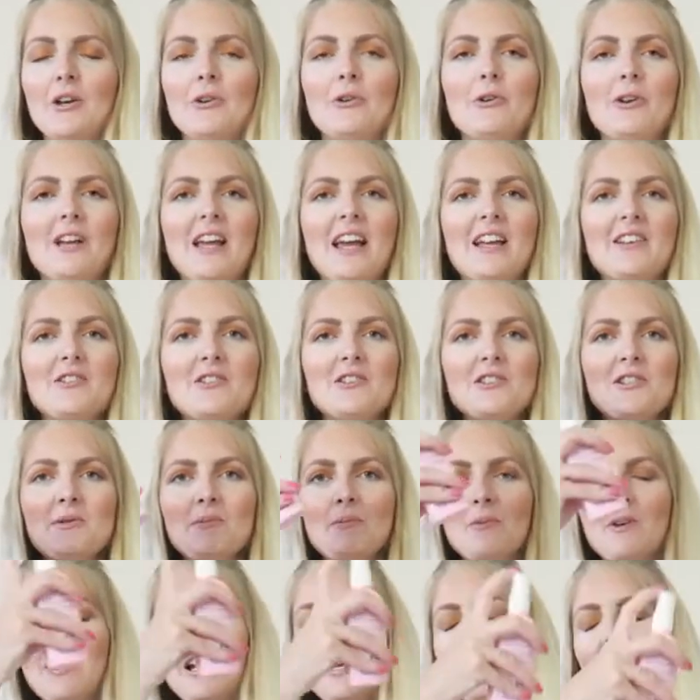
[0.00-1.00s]
You can just
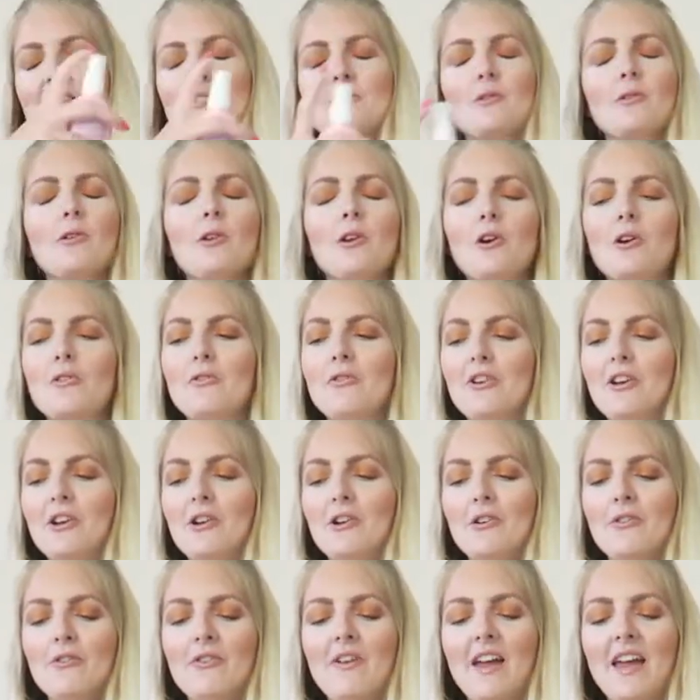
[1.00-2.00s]
spray this all over
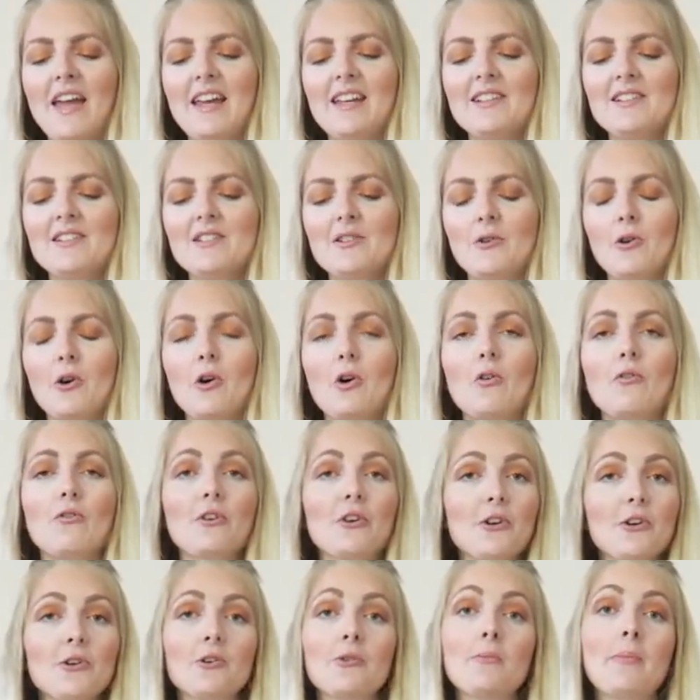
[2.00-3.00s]
your face,
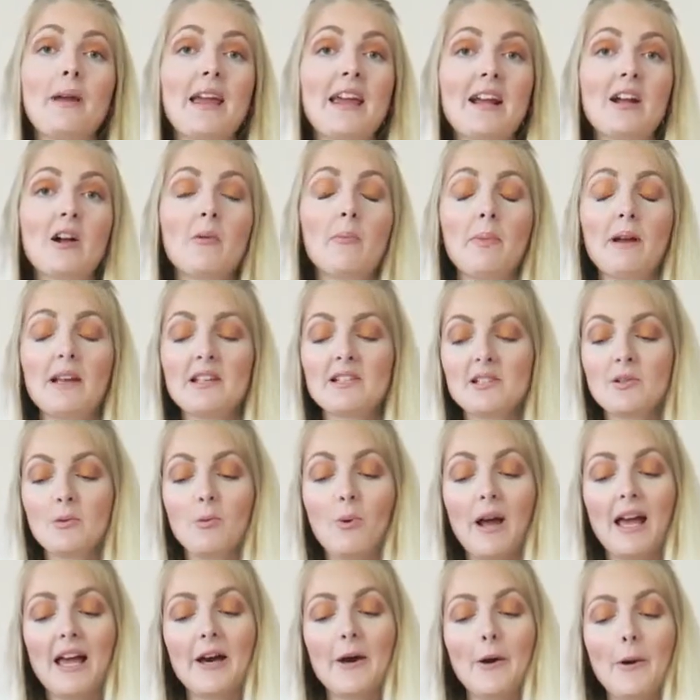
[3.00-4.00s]
over your makeup as
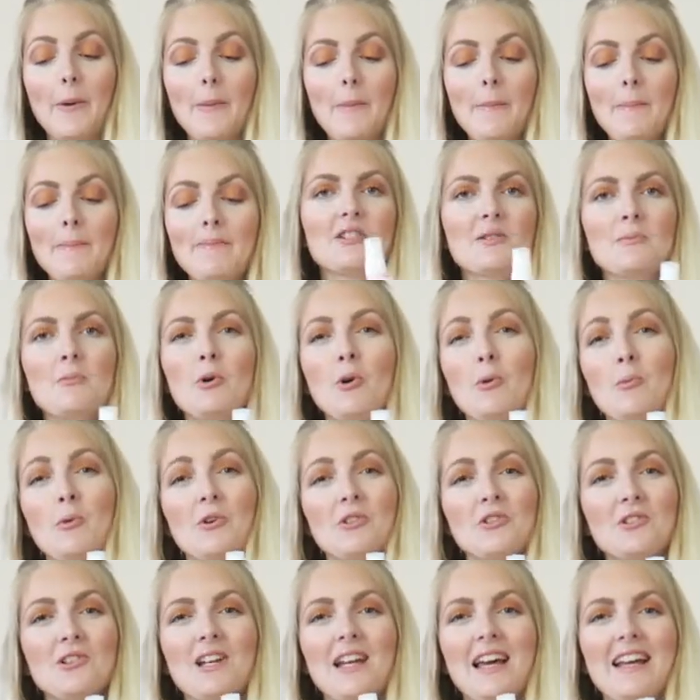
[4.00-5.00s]
well. A small
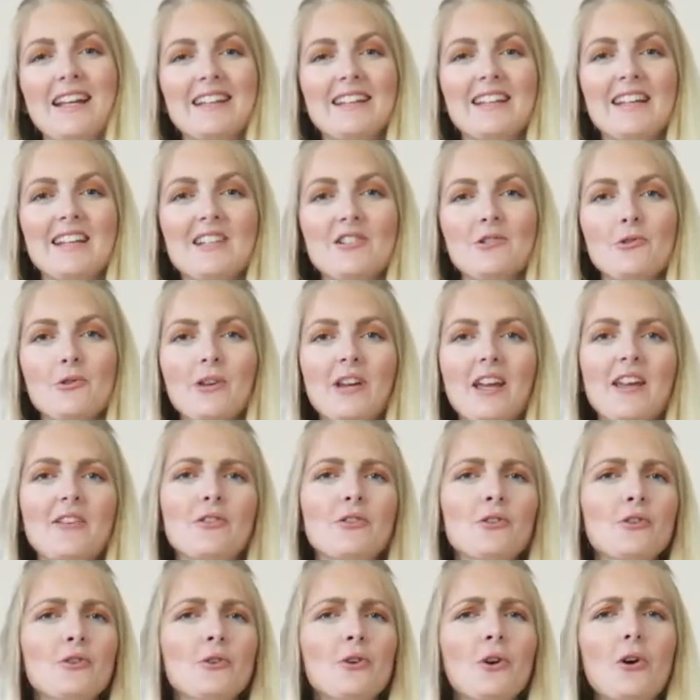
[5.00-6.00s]
bottle like this you
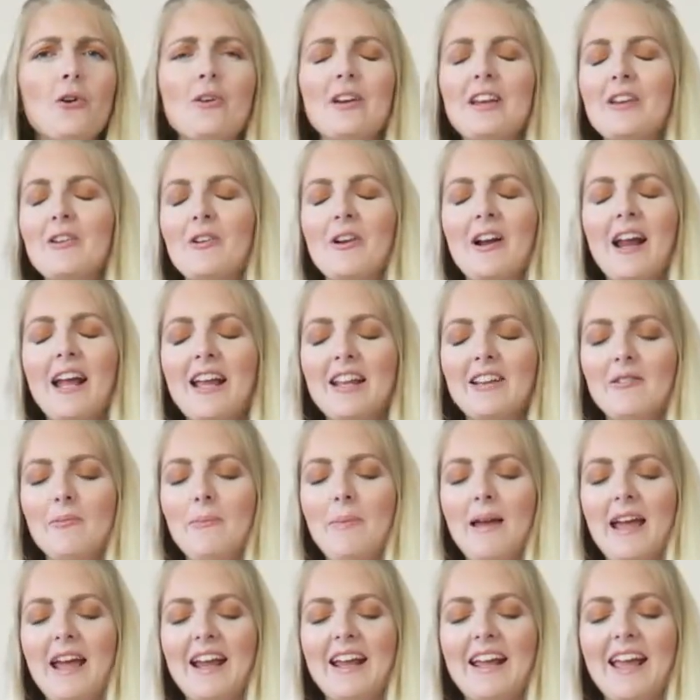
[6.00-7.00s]
can throw in your
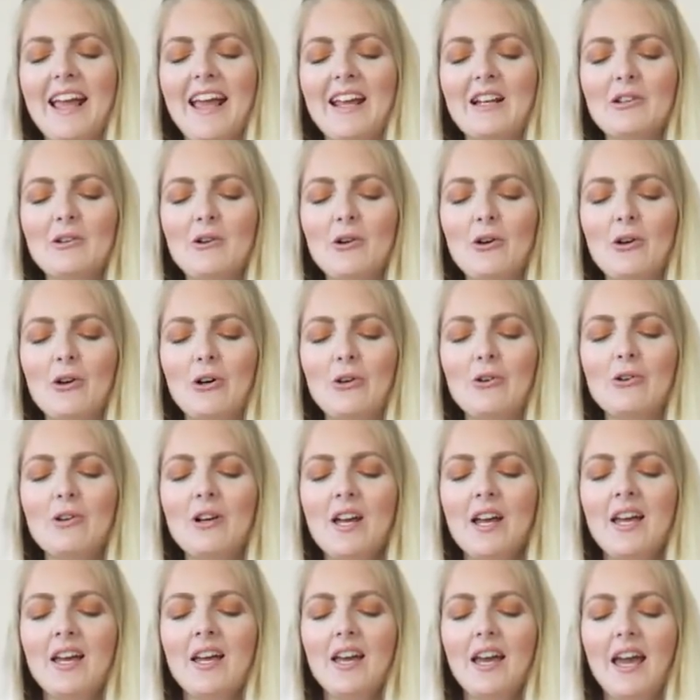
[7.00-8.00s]
handbag and go.
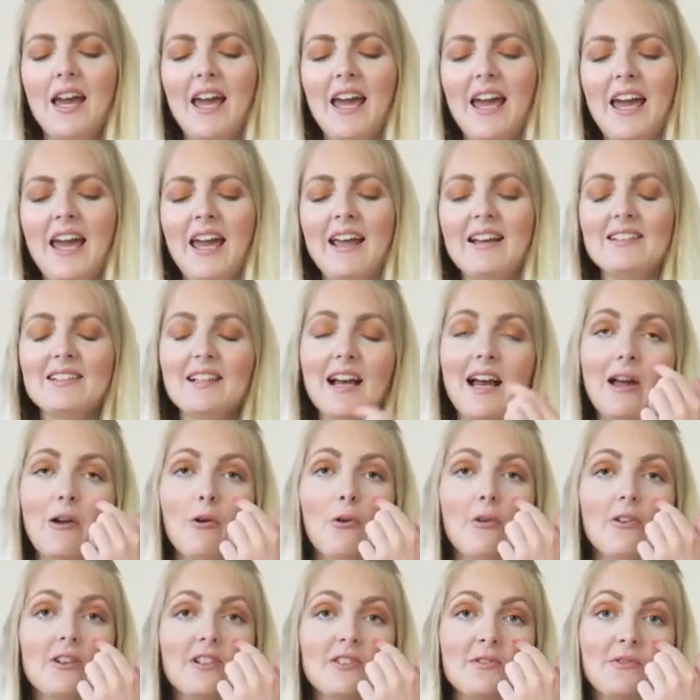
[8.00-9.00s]
And I
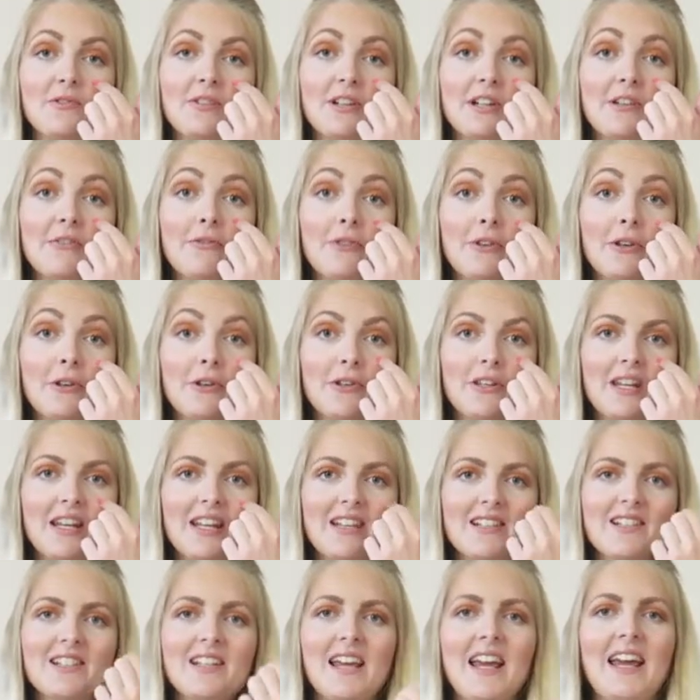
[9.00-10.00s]
always refill
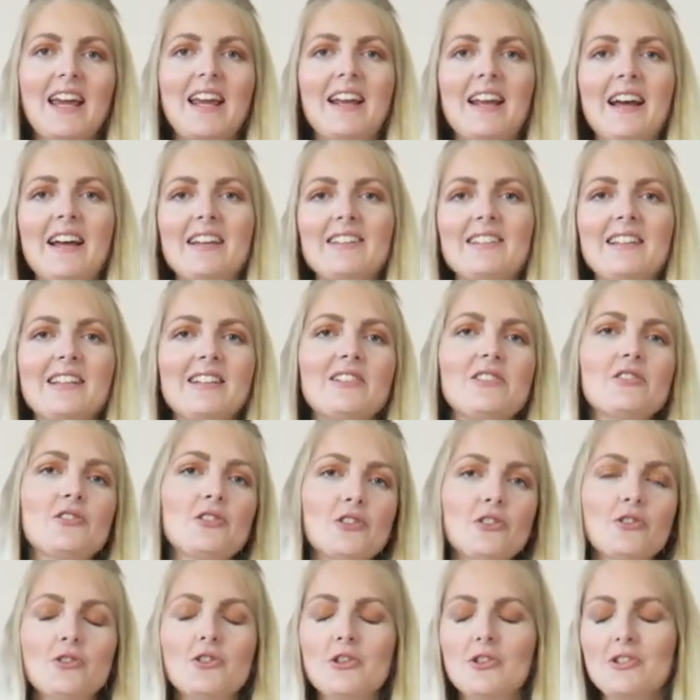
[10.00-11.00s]
this, and I think this
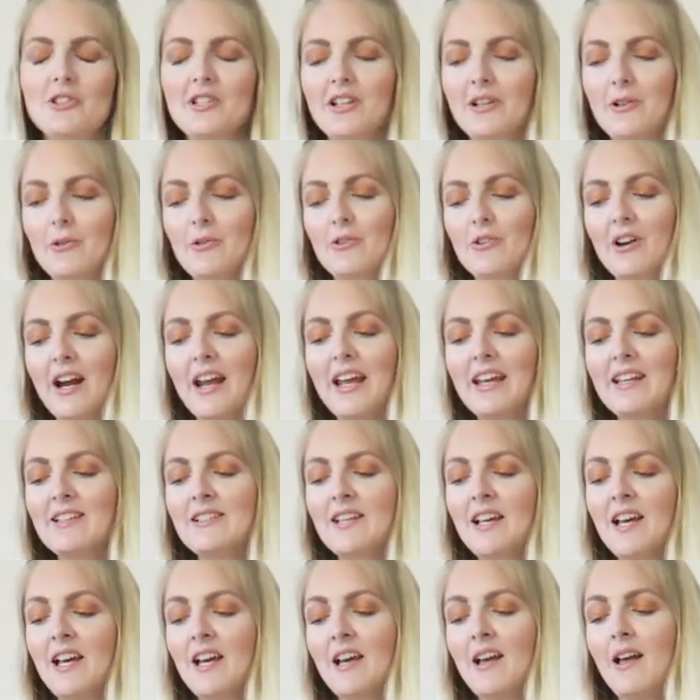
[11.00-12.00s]
is just great.